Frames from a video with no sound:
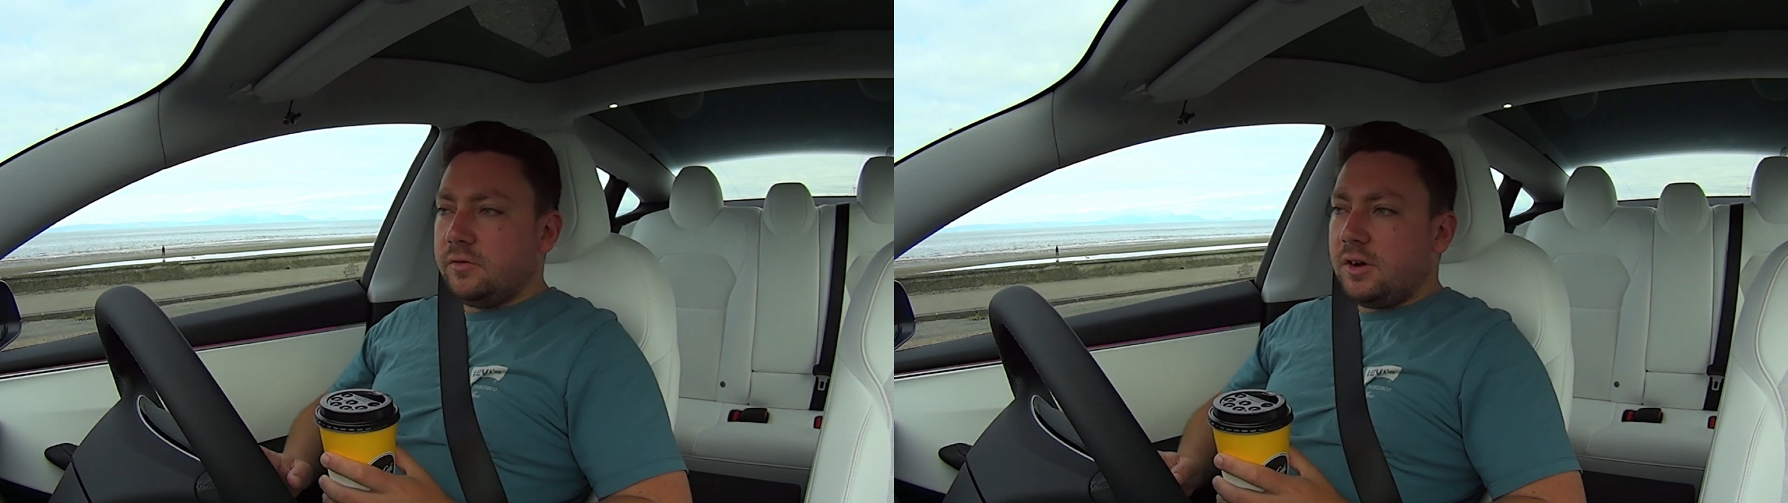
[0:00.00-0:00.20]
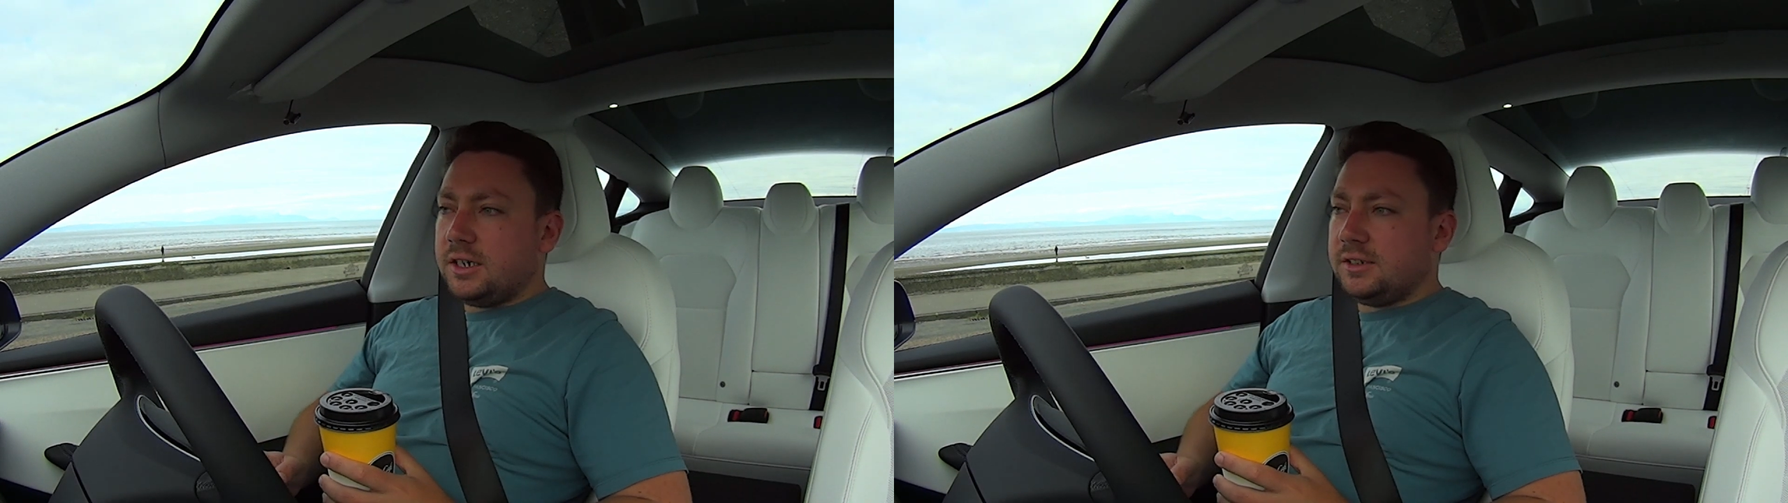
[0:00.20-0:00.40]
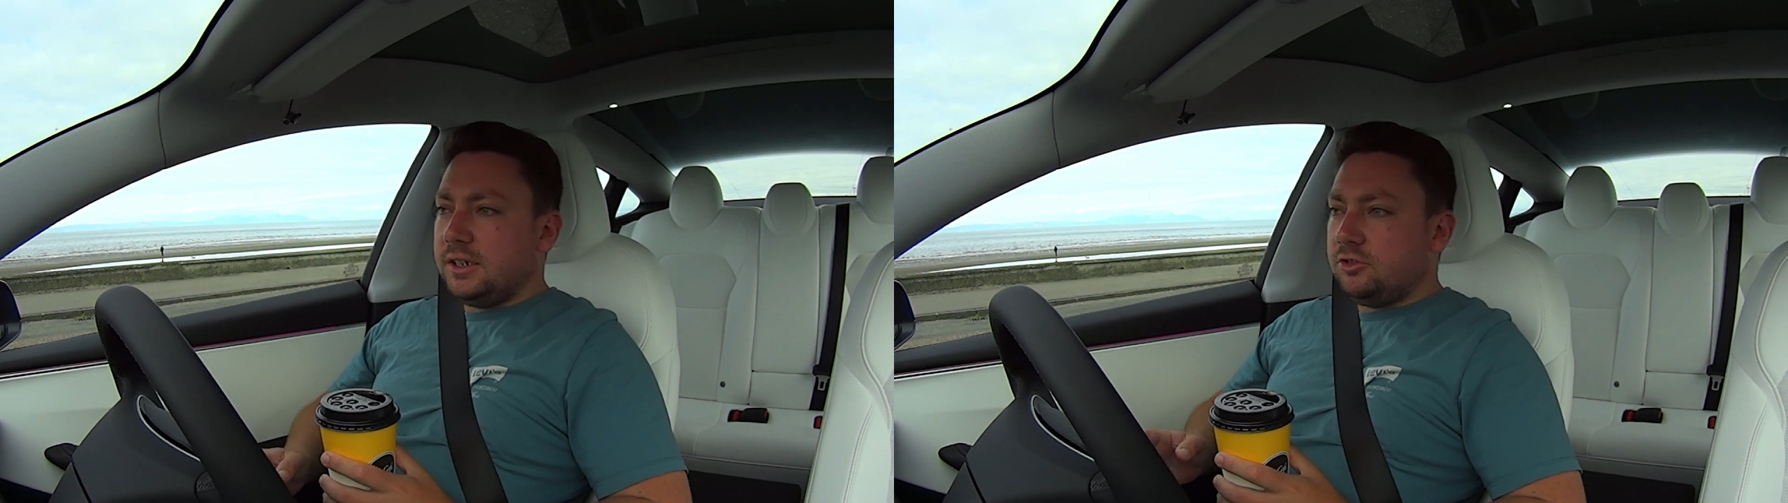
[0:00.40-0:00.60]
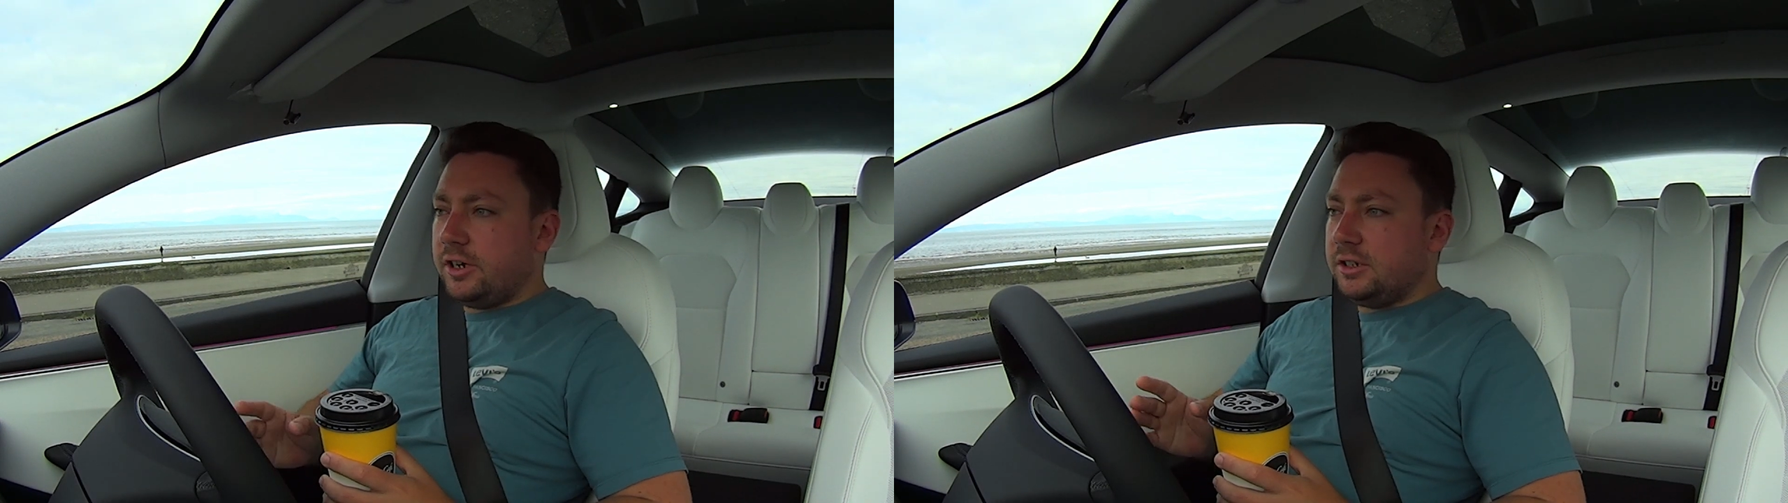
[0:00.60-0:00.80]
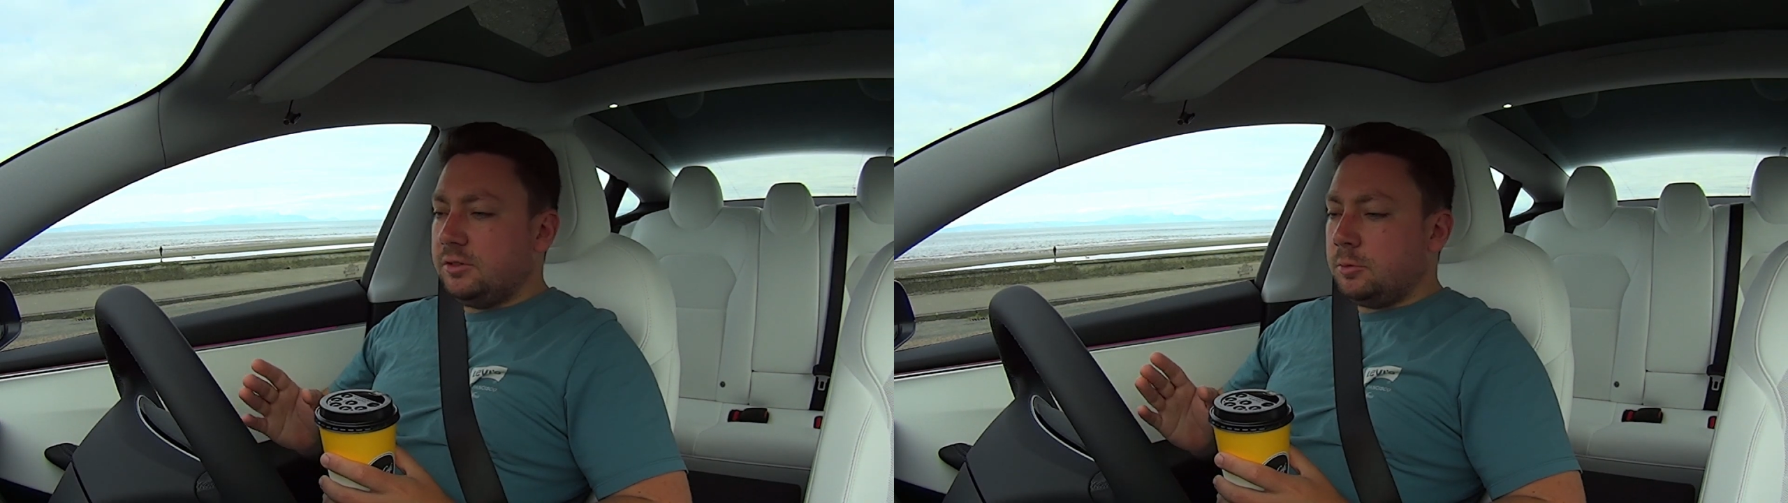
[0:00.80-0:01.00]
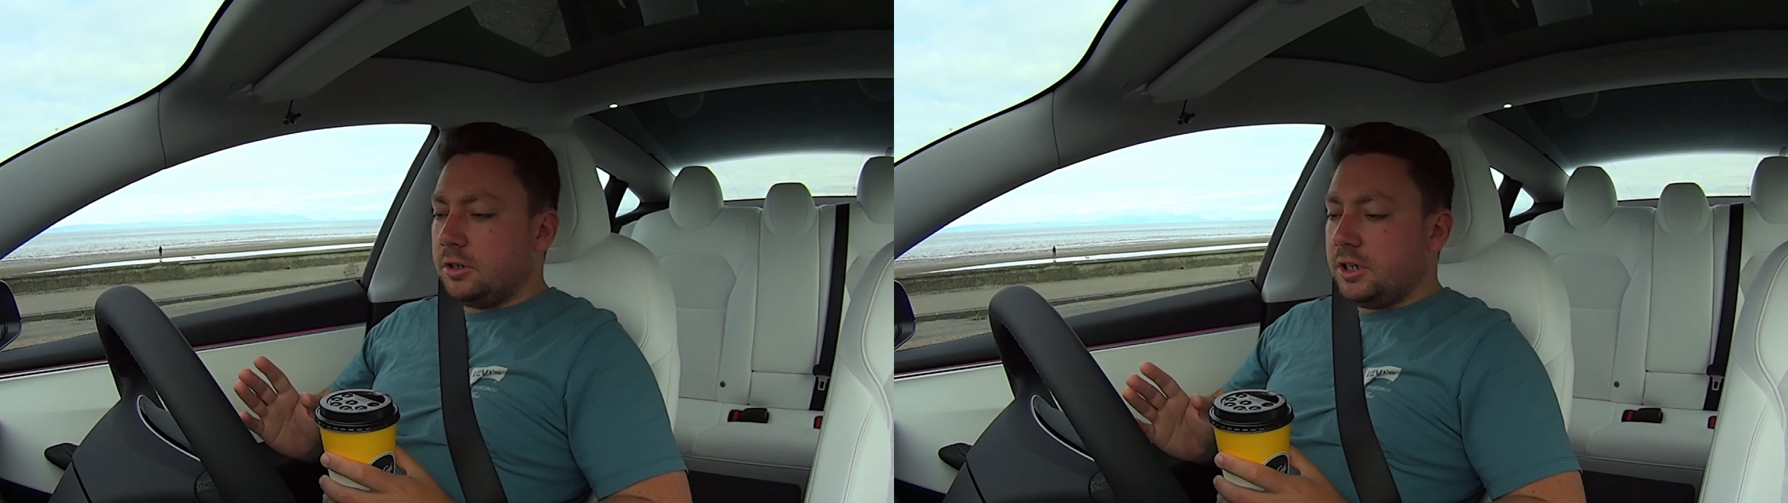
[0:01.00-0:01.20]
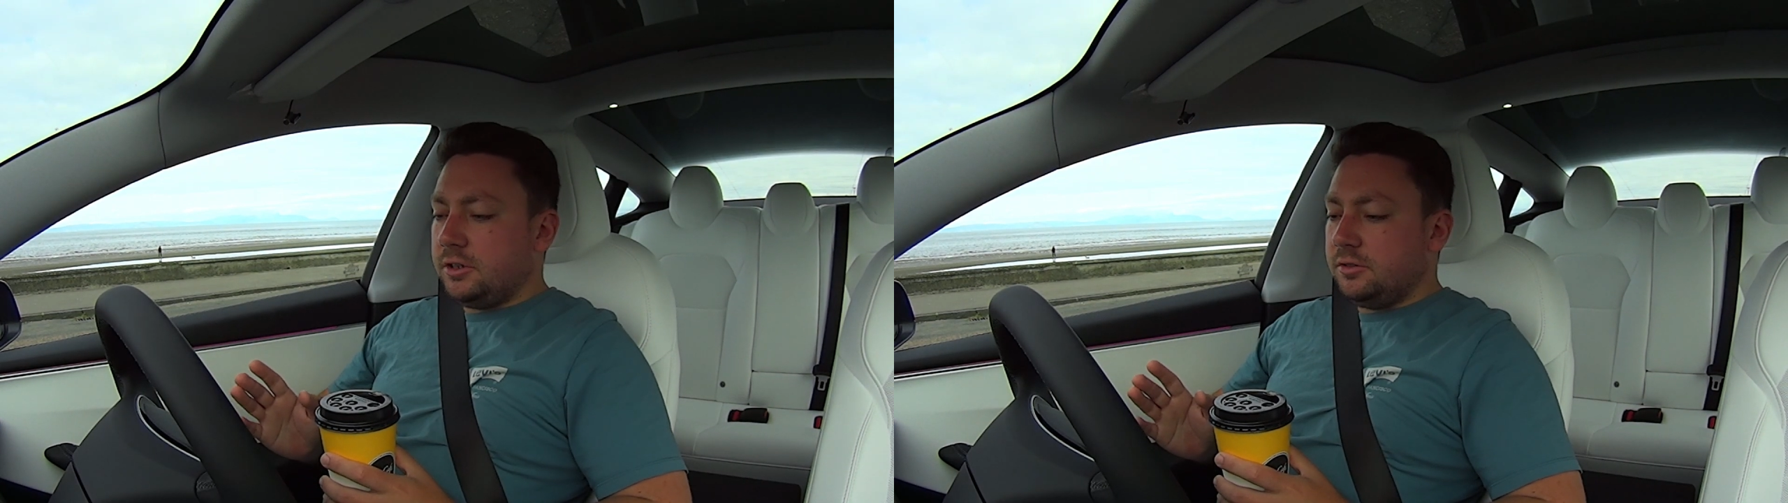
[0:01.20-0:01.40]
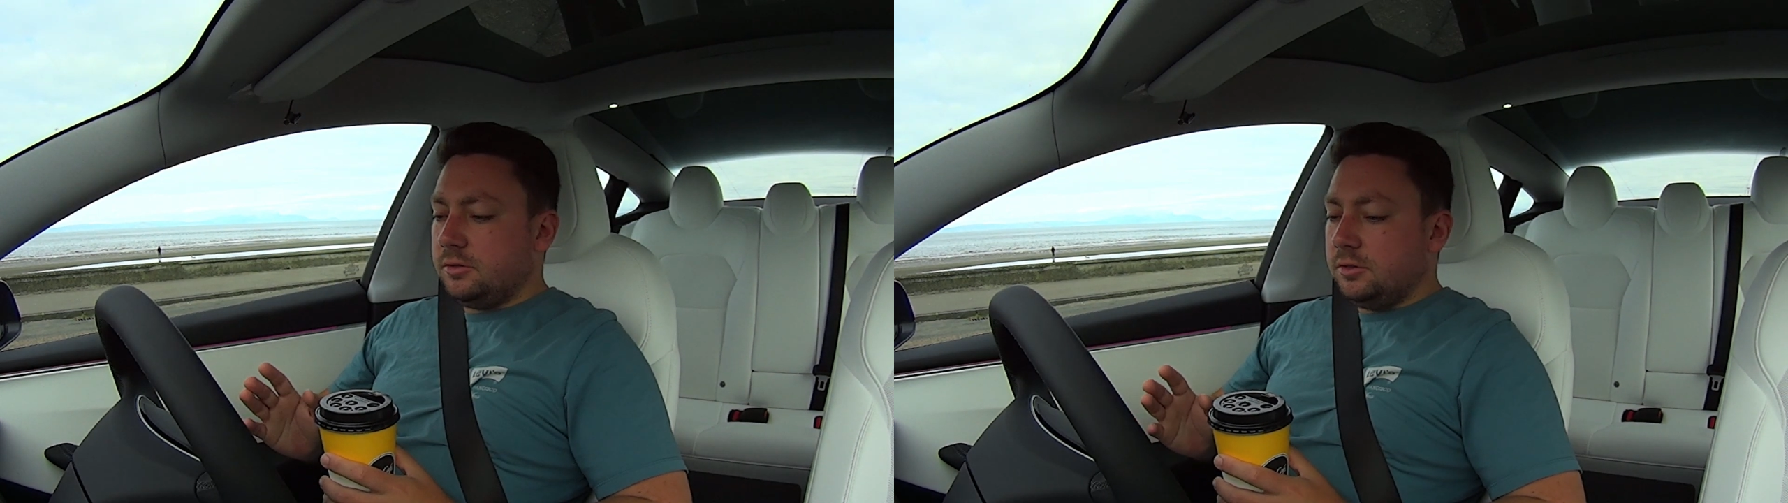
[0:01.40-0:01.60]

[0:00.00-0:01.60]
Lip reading: of last night trying to work out,